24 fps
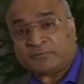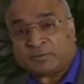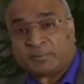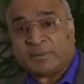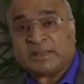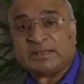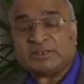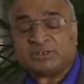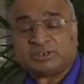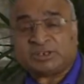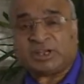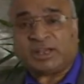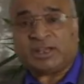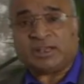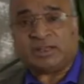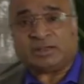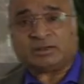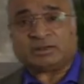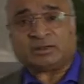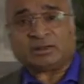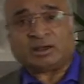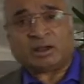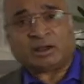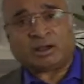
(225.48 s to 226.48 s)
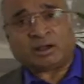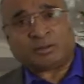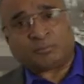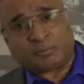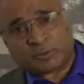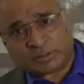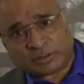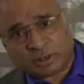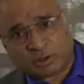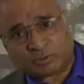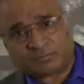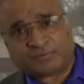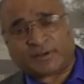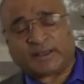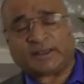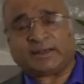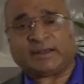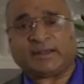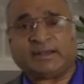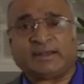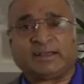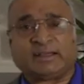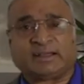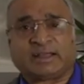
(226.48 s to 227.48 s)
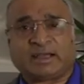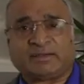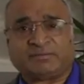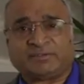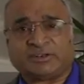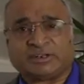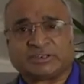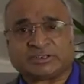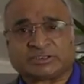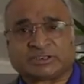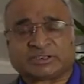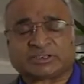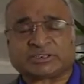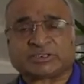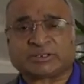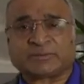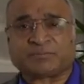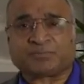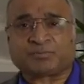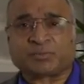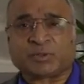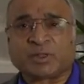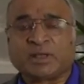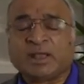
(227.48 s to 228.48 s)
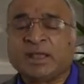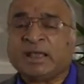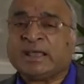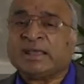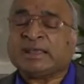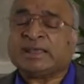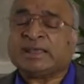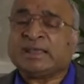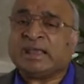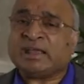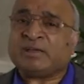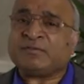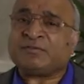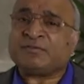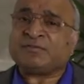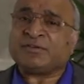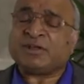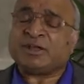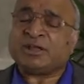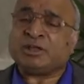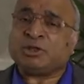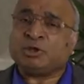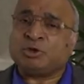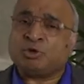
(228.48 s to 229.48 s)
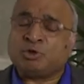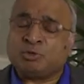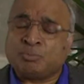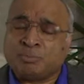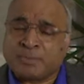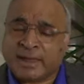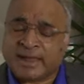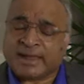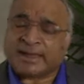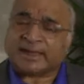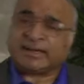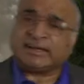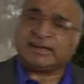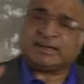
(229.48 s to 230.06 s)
to maintain without violating covenants. If you make an